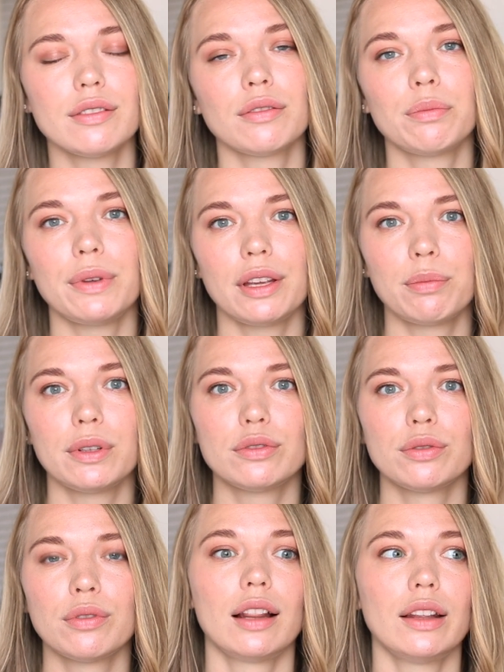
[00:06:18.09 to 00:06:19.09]
you'll be able
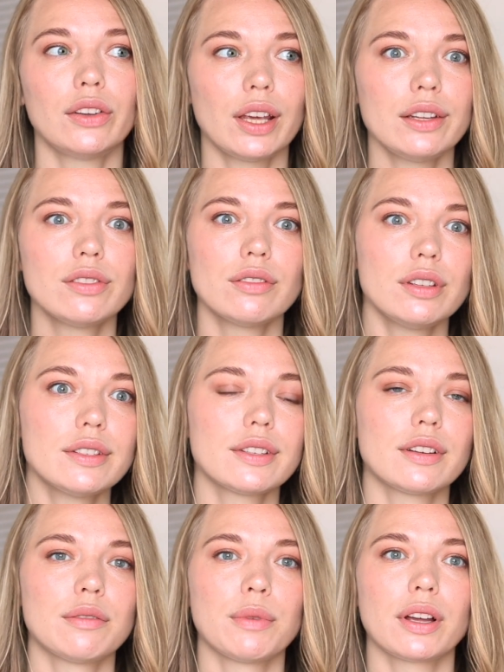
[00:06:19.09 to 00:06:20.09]
to locate your
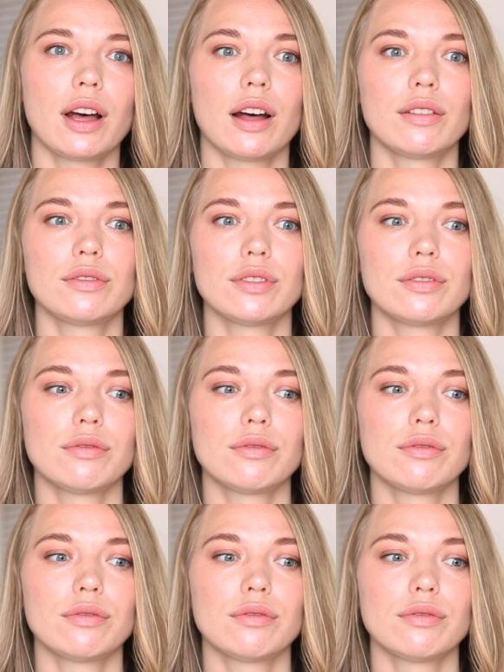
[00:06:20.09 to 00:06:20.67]
Instagram account